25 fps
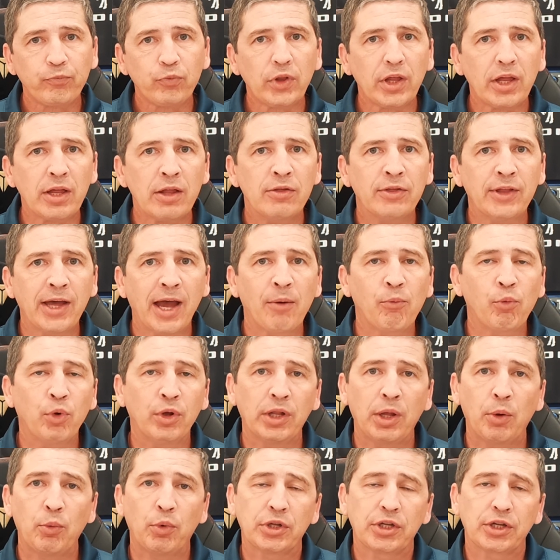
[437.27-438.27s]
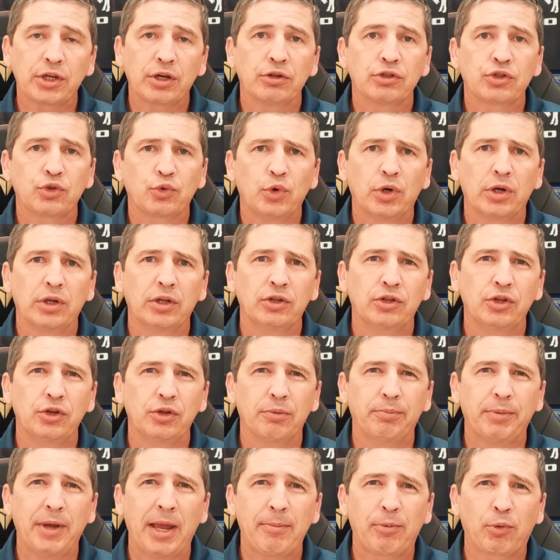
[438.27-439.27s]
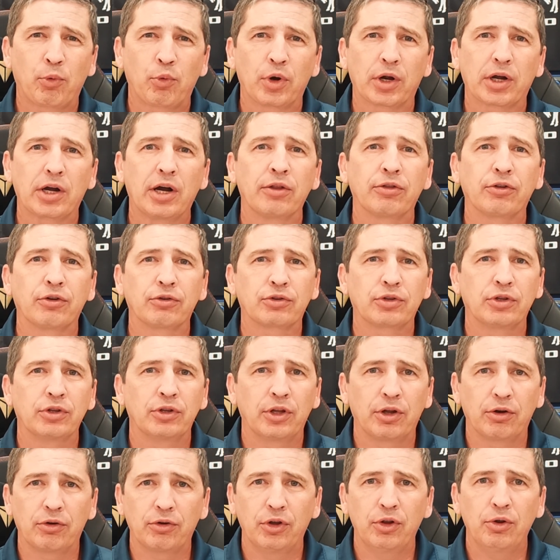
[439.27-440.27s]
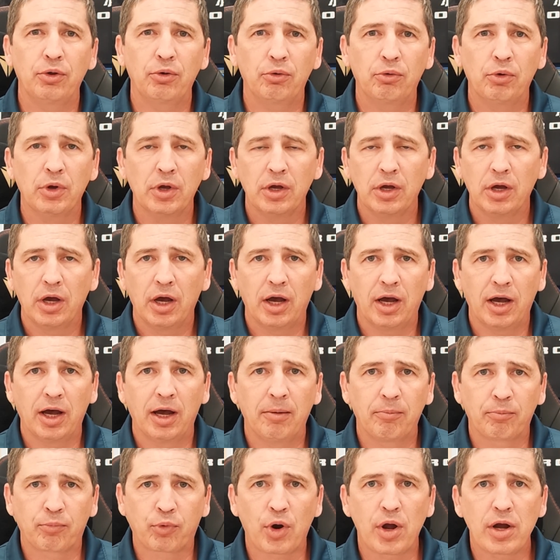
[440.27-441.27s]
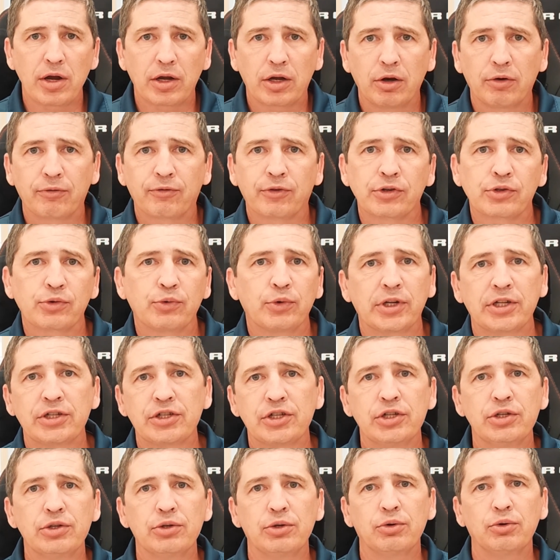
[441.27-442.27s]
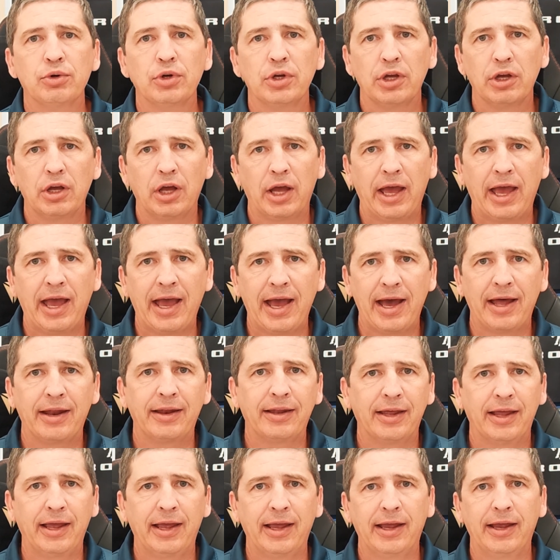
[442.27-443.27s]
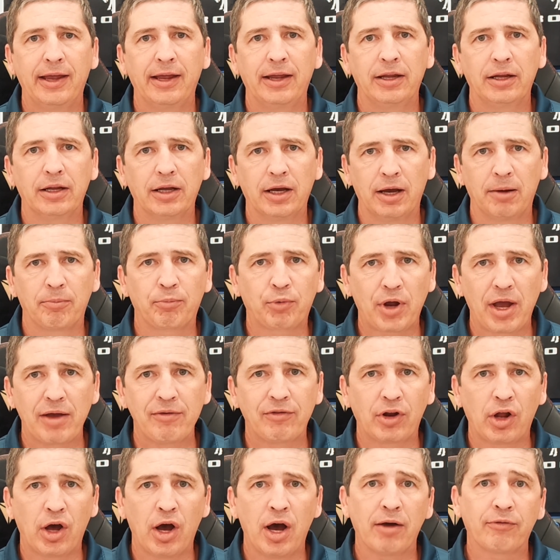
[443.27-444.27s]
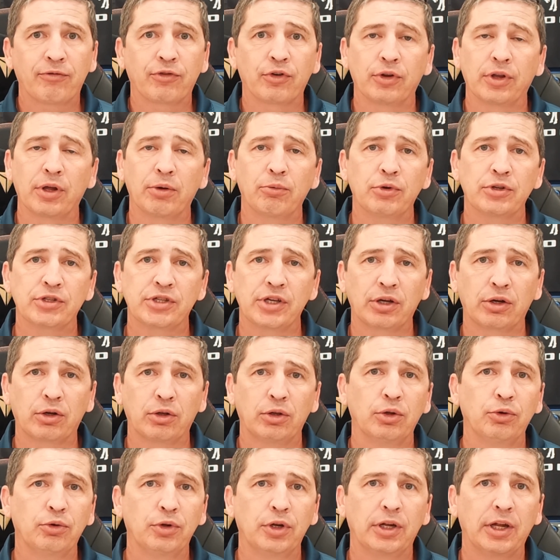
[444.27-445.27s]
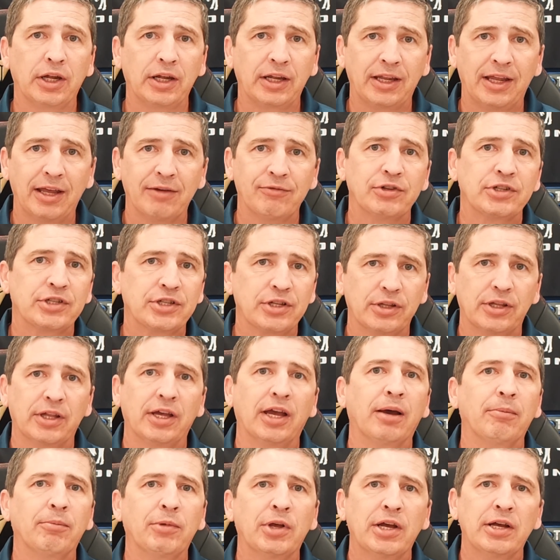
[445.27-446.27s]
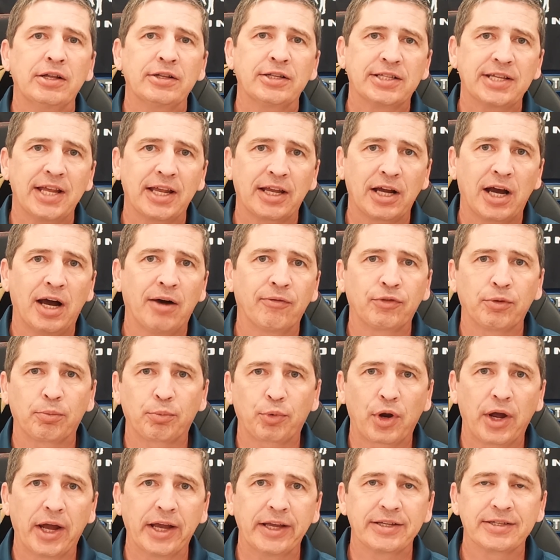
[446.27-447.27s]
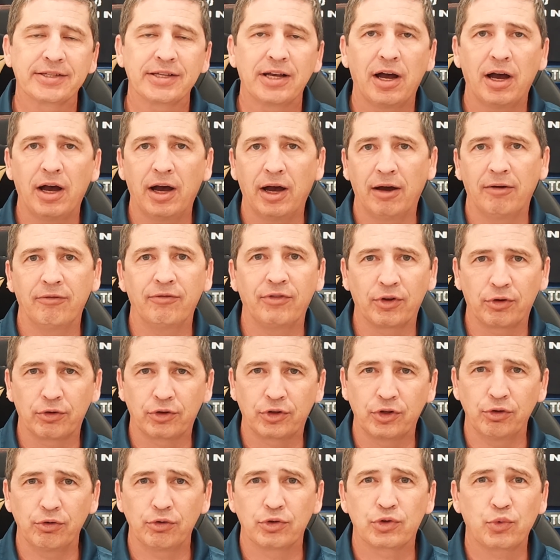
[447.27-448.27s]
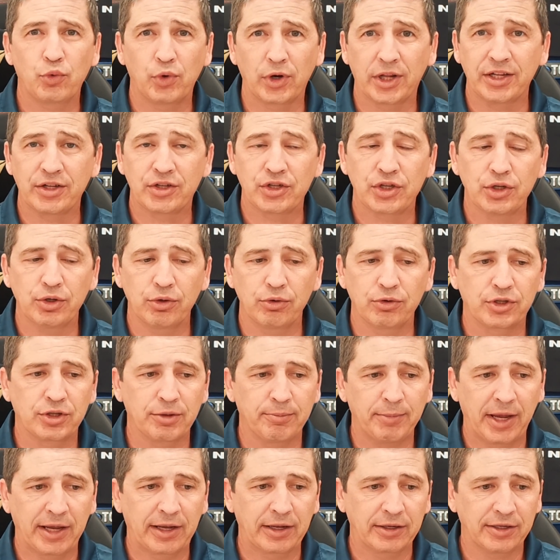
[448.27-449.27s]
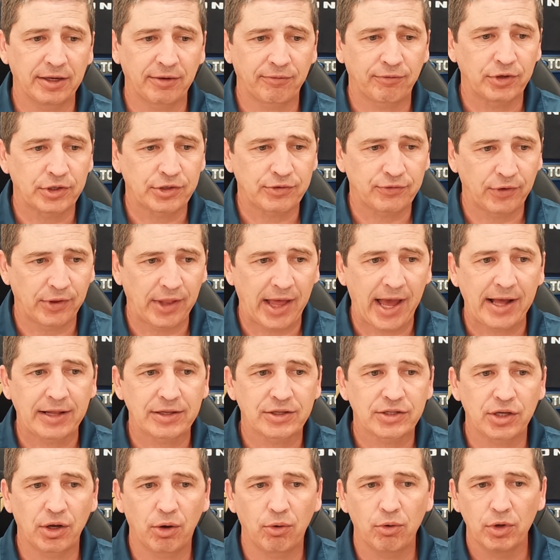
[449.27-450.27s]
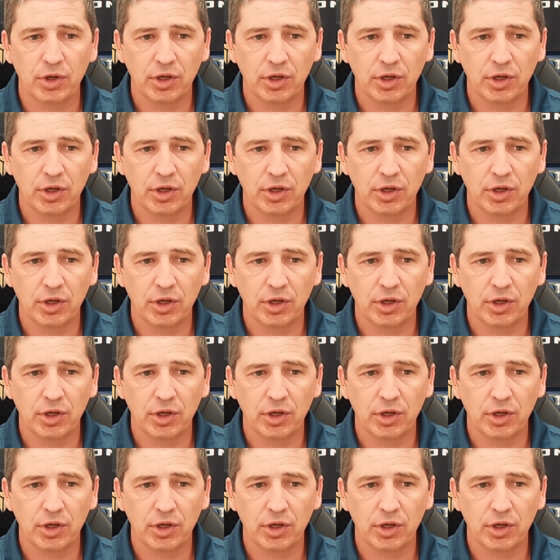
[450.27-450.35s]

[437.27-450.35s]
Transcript: that when they went to go do the paperwork on their new Bronco for 22, had a private offer that was included and given to them to take off the price of their new 22 to make a difference for that. So